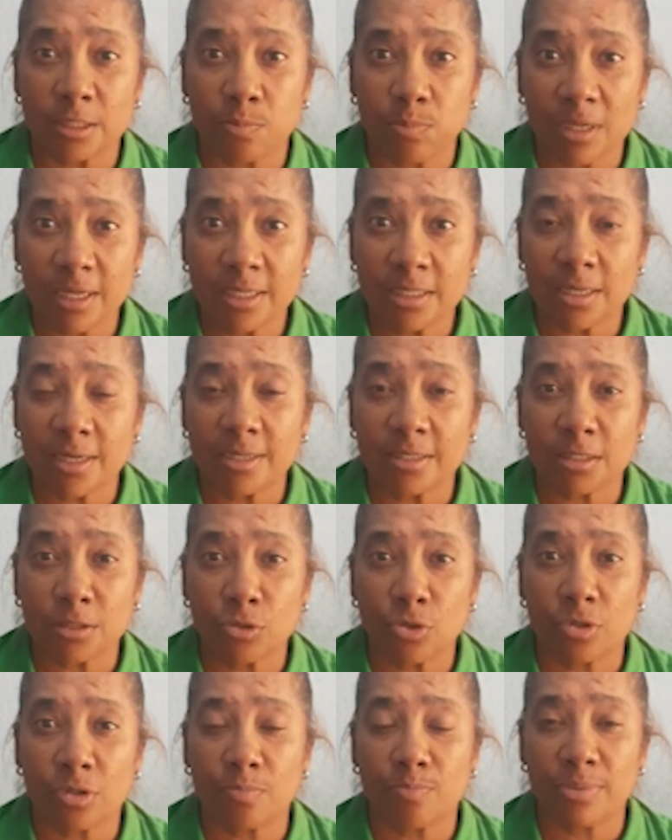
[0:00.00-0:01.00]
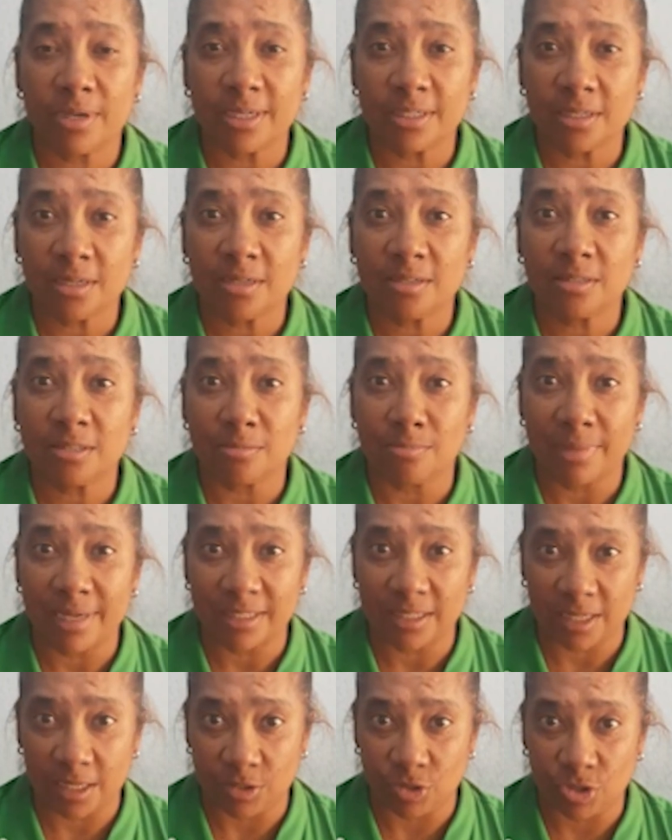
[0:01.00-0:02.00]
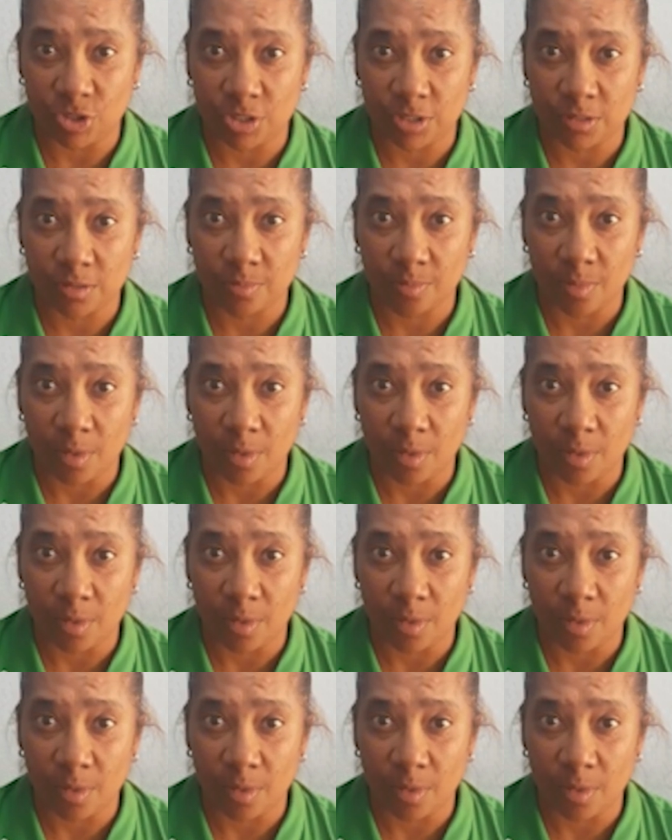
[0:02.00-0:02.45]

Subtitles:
please listen to the President's message